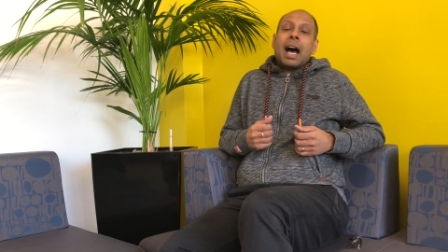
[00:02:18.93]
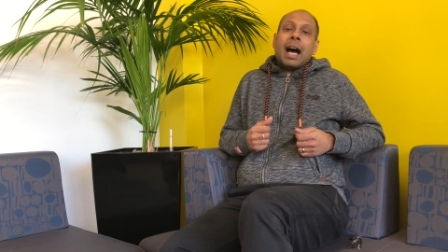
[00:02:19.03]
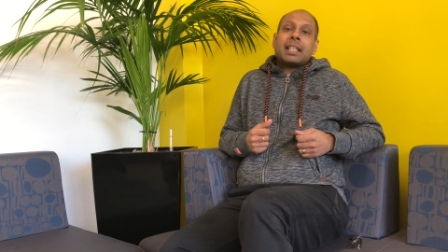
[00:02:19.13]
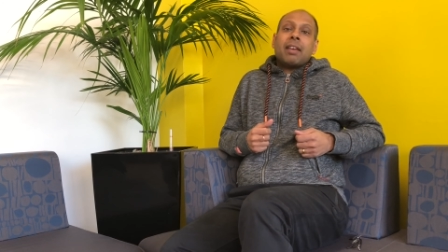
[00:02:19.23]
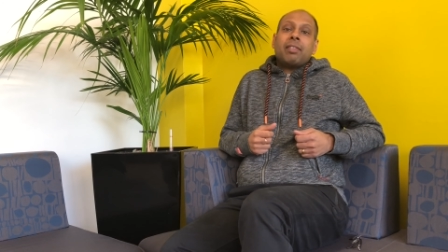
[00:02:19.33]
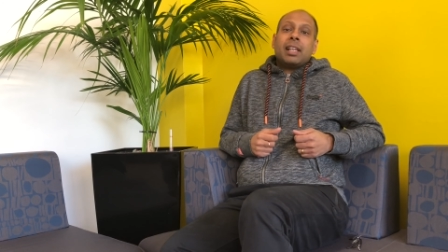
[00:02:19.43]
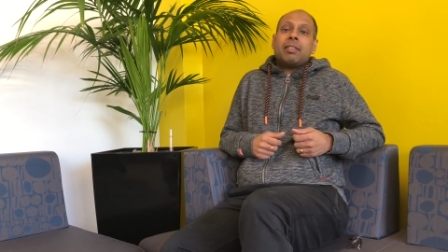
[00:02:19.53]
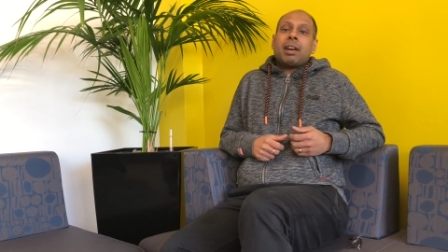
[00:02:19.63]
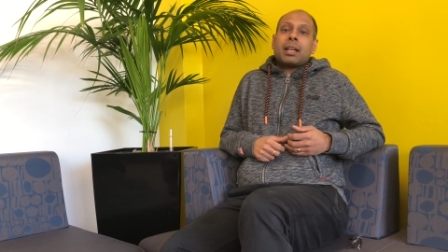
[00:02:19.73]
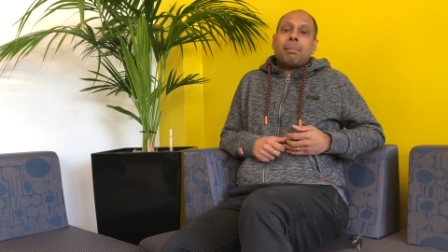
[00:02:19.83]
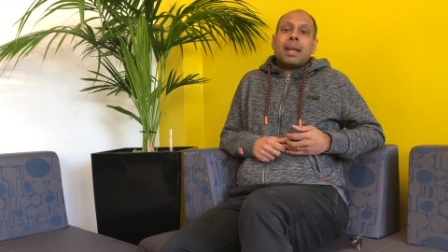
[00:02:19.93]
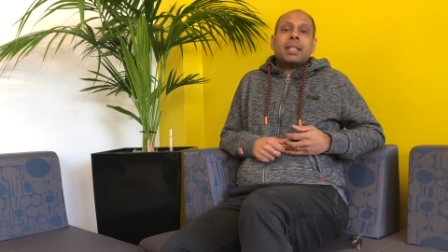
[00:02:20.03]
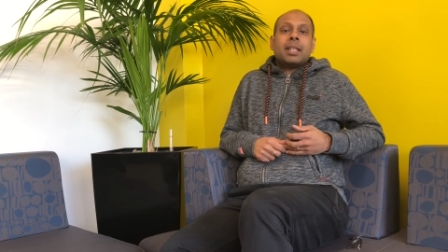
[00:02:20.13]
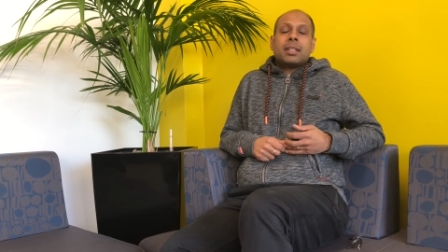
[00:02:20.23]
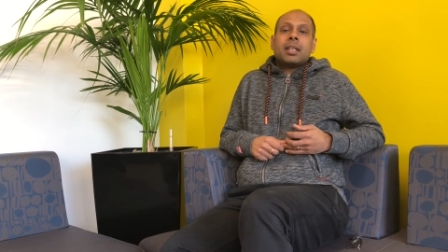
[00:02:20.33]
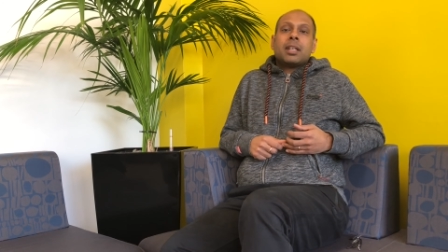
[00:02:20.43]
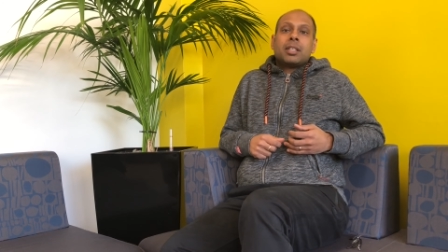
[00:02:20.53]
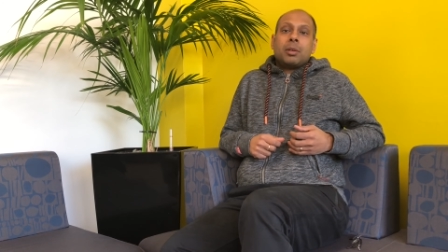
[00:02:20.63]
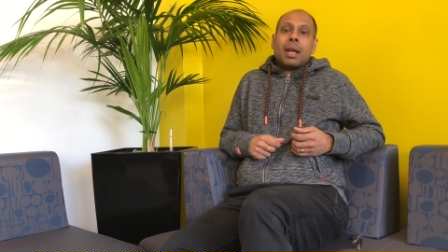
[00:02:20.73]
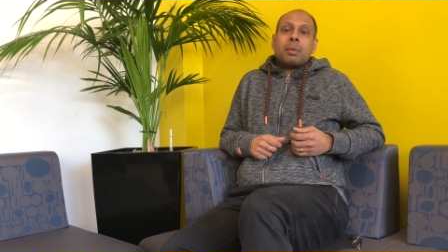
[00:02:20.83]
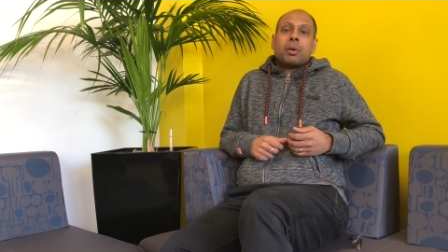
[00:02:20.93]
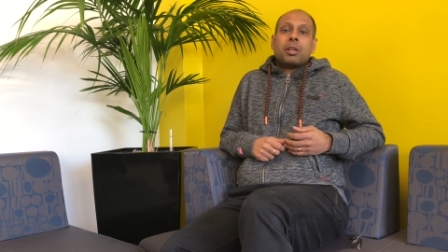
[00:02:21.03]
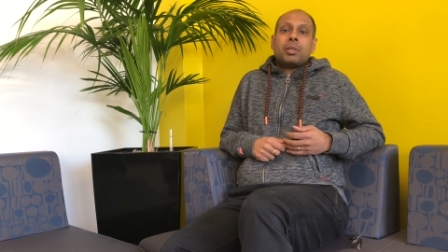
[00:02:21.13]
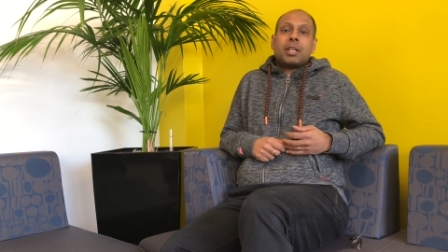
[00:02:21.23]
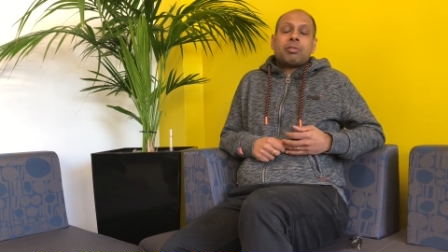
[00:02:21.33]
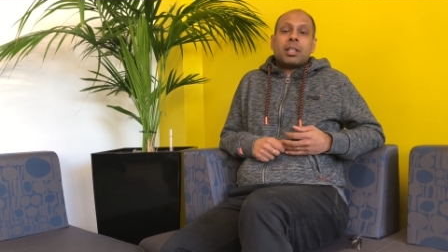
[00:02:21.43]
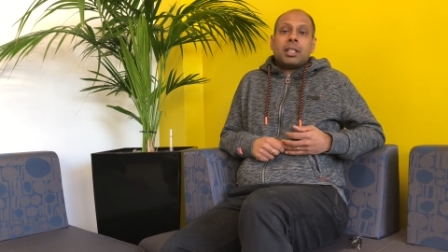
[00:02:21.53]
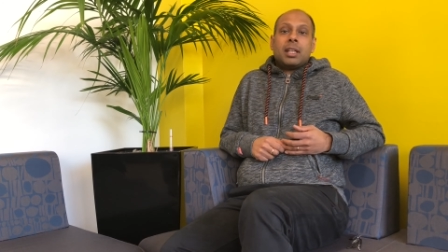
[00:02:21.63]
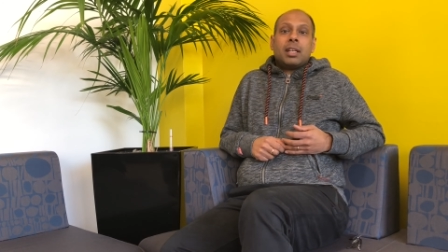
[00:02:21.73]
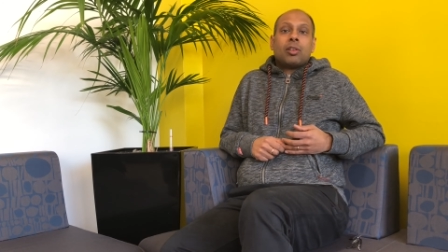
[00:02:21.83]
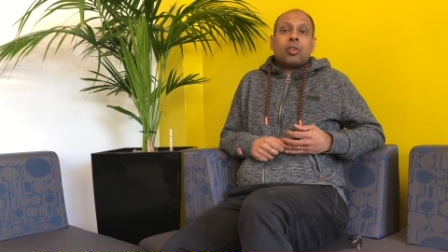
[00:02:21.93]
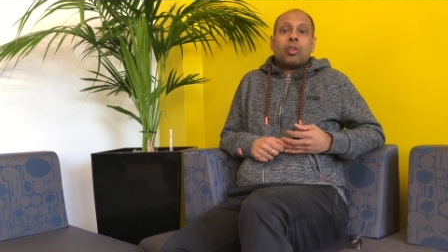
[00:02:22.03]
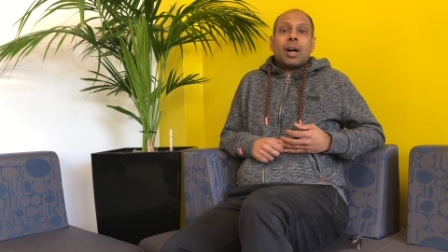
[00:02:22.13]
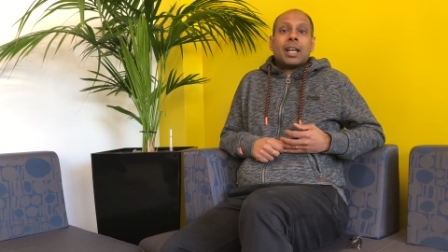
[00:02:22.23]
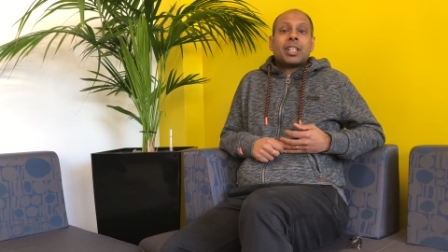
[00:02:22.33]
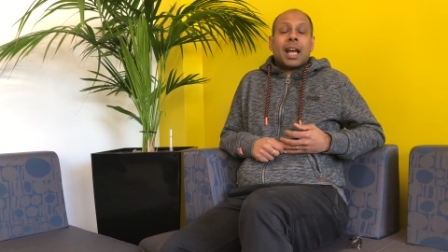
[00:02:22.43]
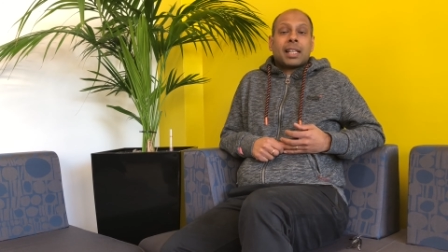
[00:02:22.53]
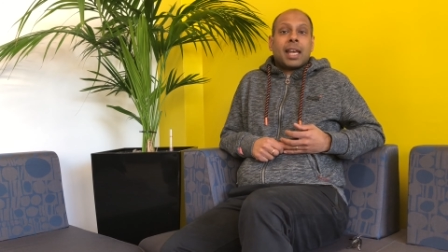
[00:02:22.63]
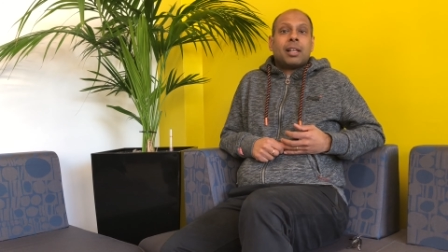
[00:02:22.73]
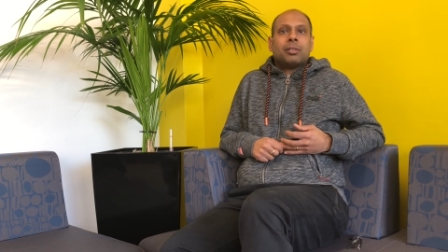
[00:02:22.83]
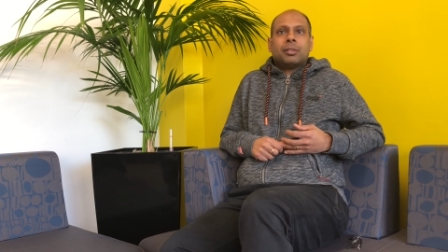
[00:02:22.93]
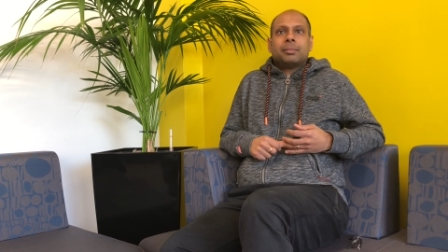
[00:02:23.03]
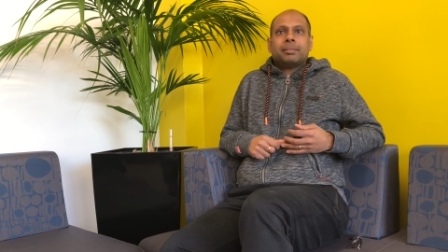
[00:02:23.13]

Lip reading: I definitely recommend it to anyone who's interested in law and childcare law.